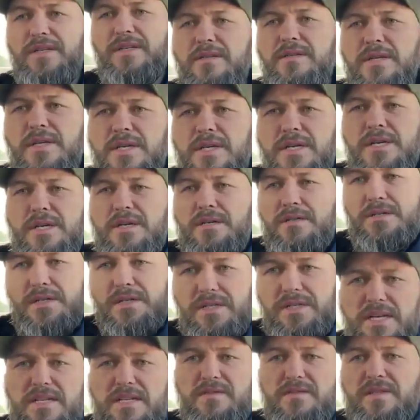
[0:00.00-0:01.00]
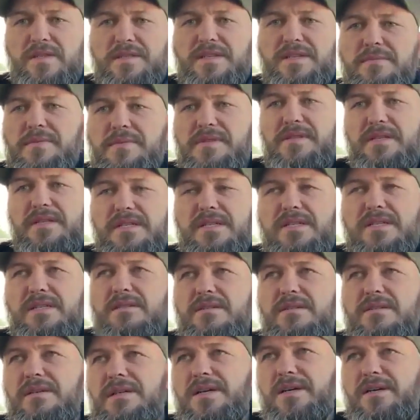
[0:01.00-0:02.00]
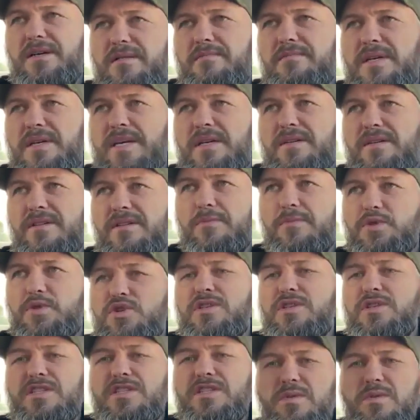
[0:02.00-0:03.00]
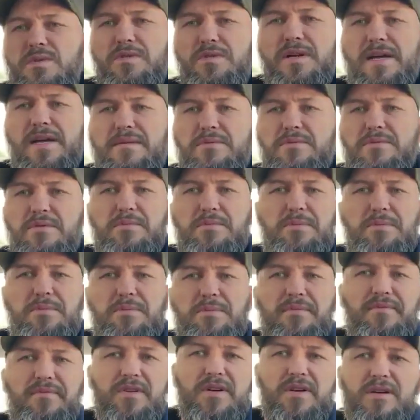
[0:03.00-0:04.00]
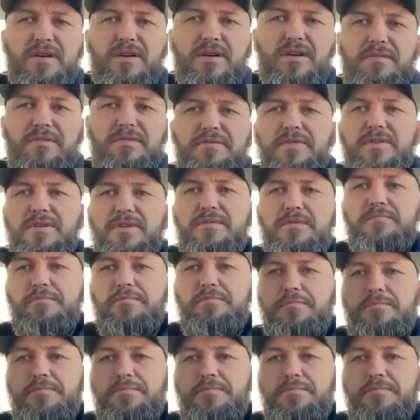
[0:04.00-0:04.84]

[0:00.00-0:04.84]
to the Townsville Entertainment Centre and the opportunities we were able to provide for,